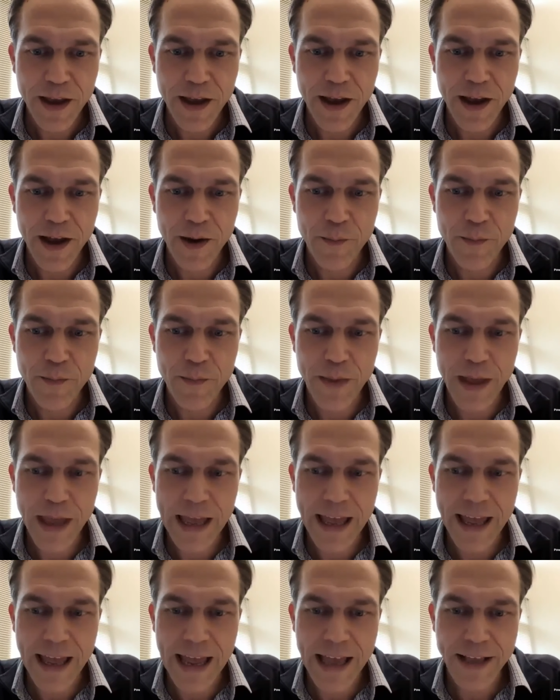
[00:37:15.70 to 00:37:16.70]
um,
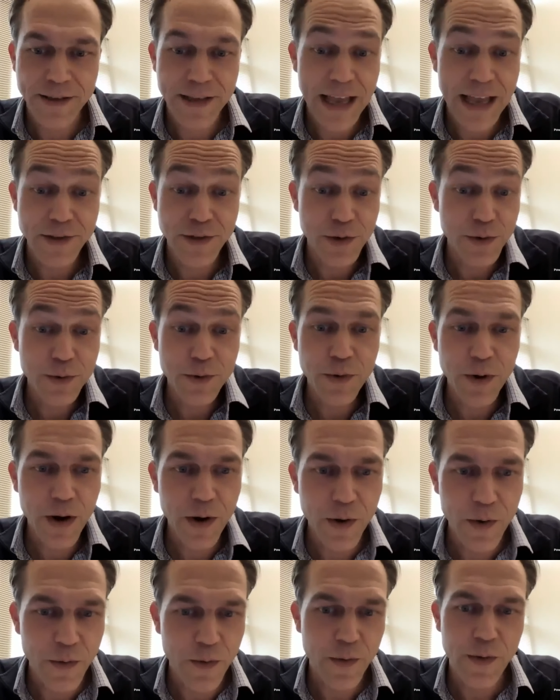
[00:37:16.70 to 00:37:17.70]
as, as, you
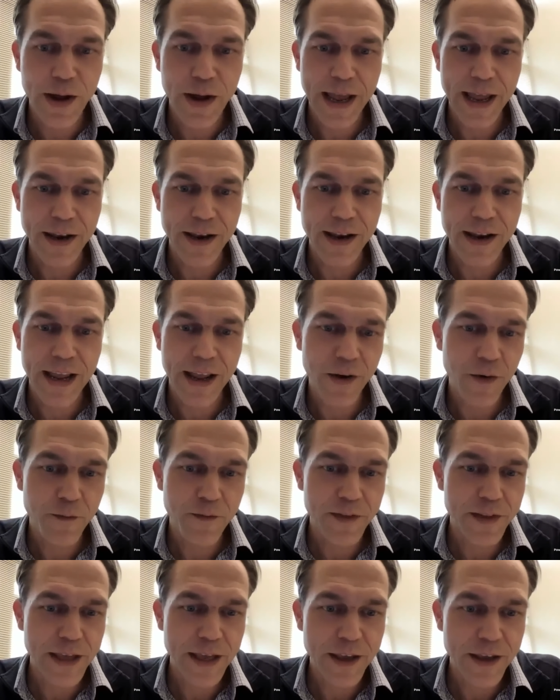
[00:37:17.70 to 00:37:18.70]
grow and and
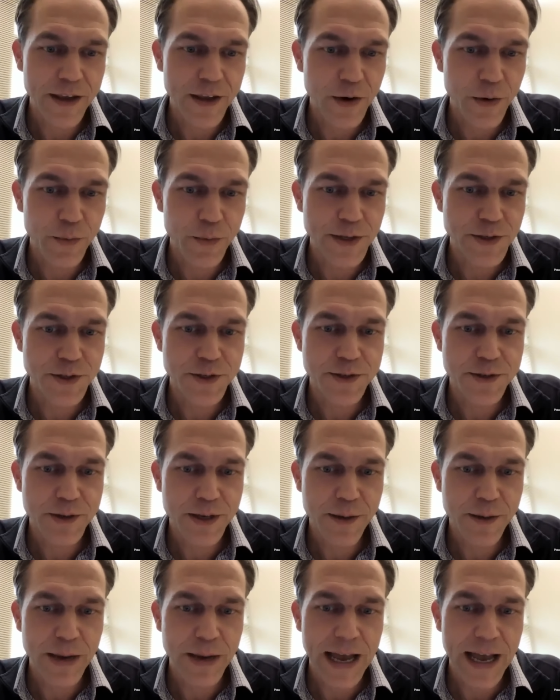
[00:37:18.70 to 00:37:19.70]
hopefully you know reach
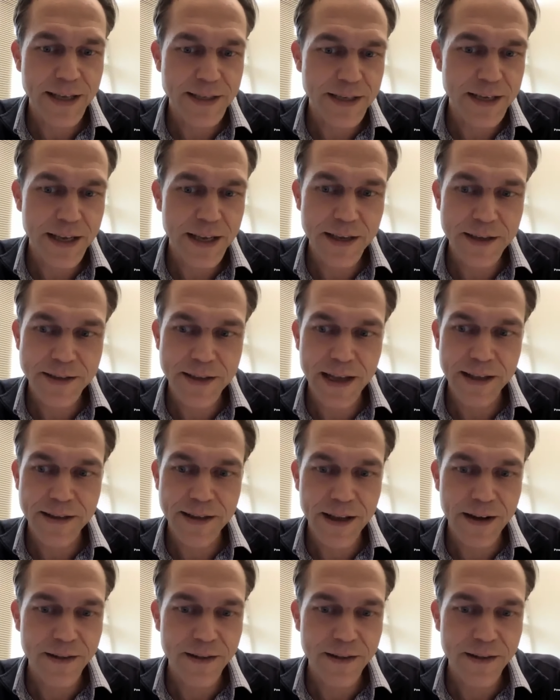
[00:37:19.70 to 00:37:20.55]
capacities that